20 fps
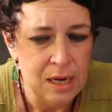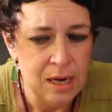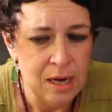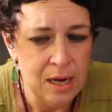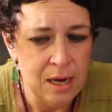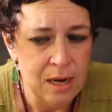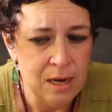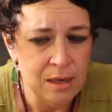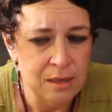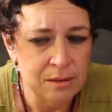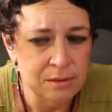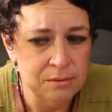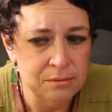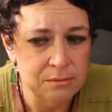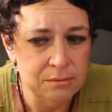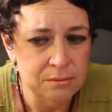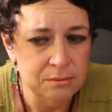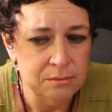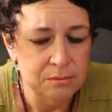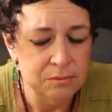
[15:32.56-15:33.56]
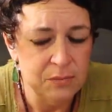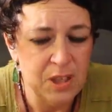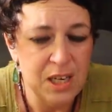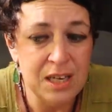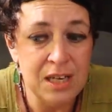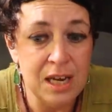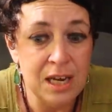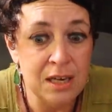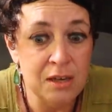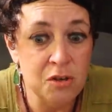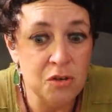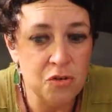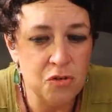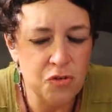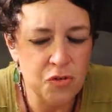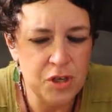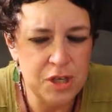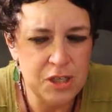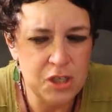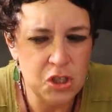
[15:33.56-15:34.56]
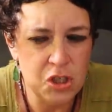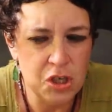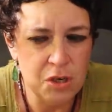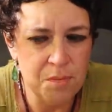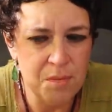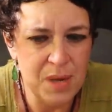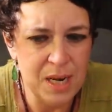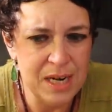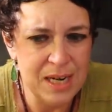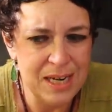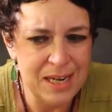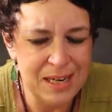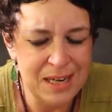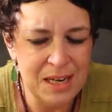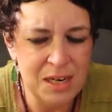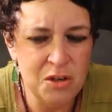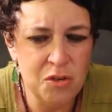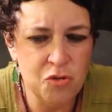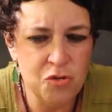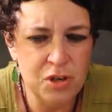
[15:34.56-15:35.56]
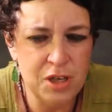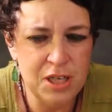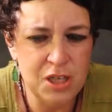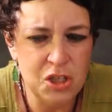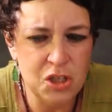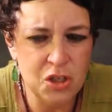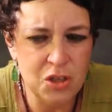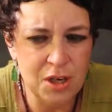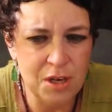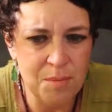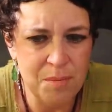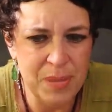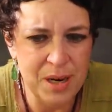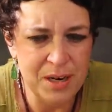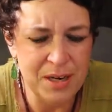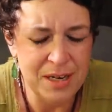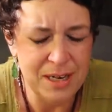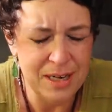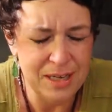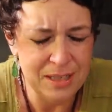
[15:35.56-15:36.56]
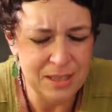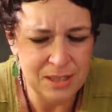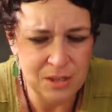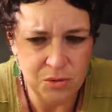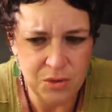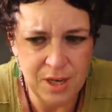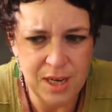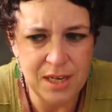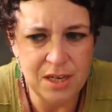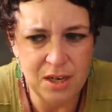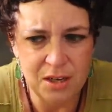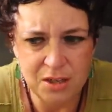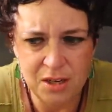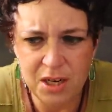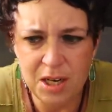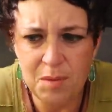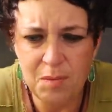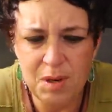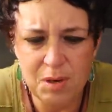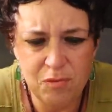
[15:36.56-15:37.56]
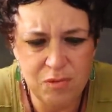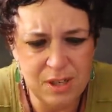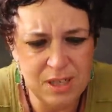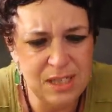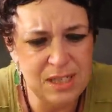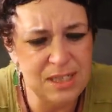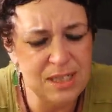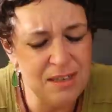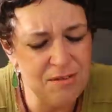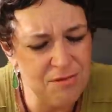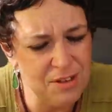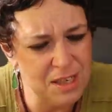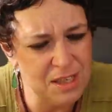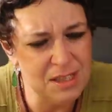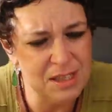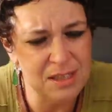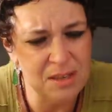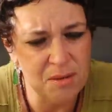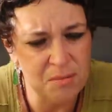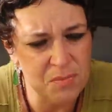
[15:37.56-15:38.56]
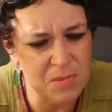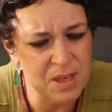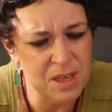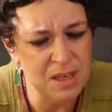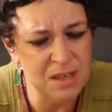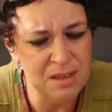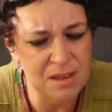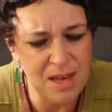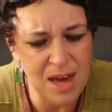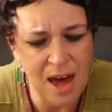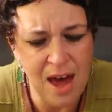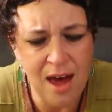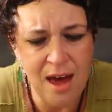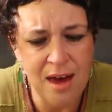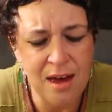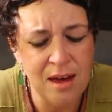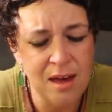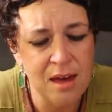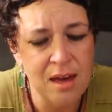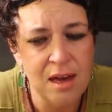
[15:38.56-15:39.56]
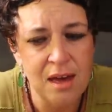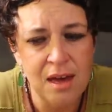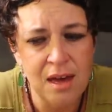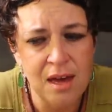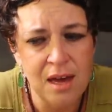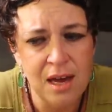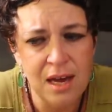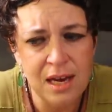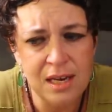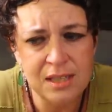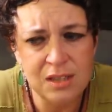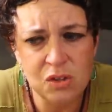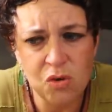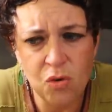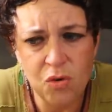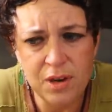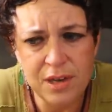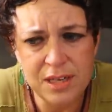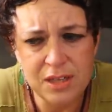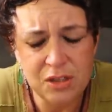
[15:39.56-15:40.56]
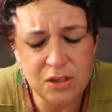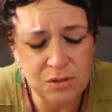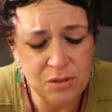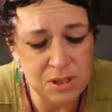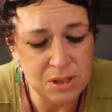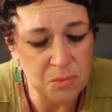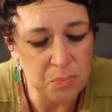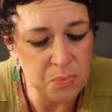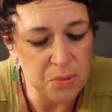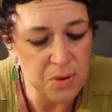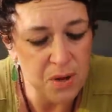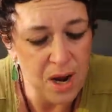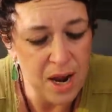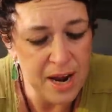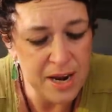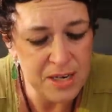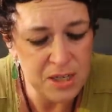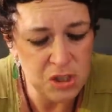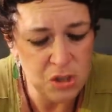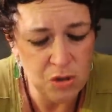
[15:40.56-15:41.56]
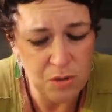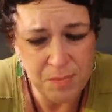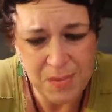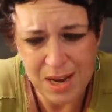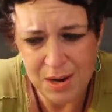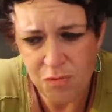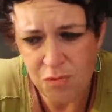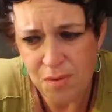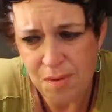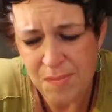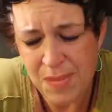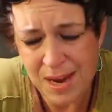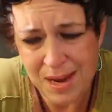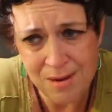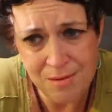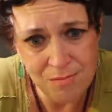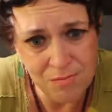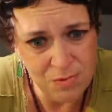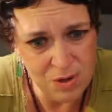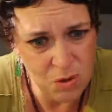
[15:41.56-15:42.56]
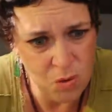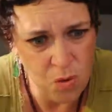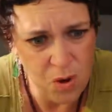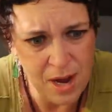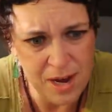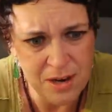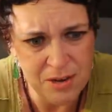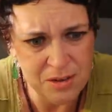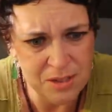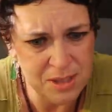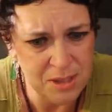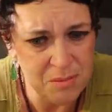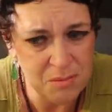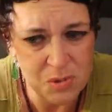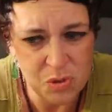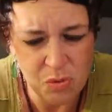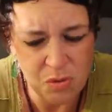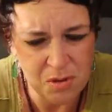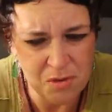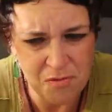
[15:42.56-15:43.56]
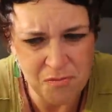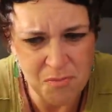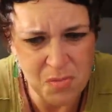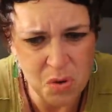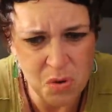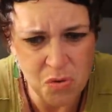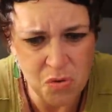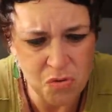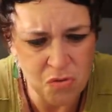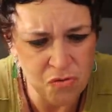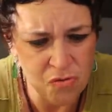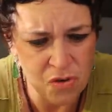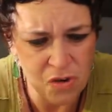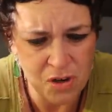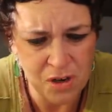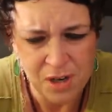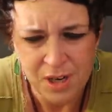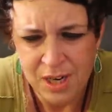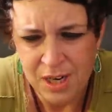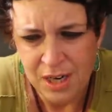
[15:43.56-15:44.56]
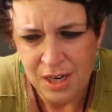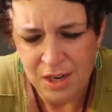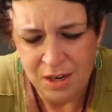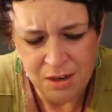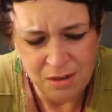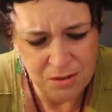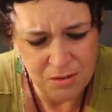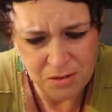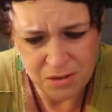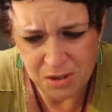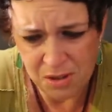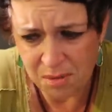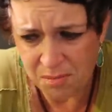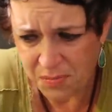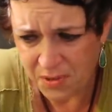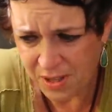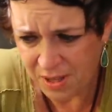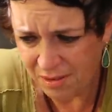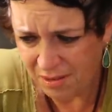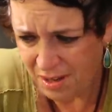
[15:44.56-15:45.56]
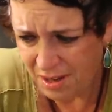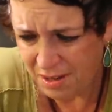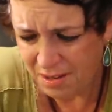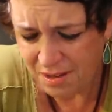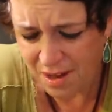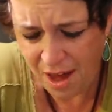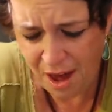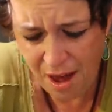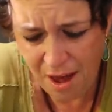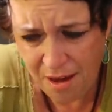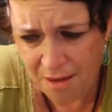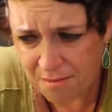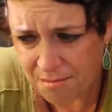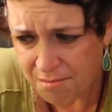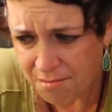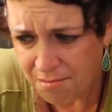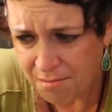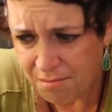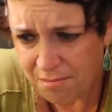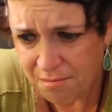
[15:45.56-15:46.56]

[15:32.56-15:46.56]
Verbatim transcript: uh, can increase your money, increase your abundance. Okay, you're going to be receiving something that is going to surprise you. It may may require some sort of move or or something like that.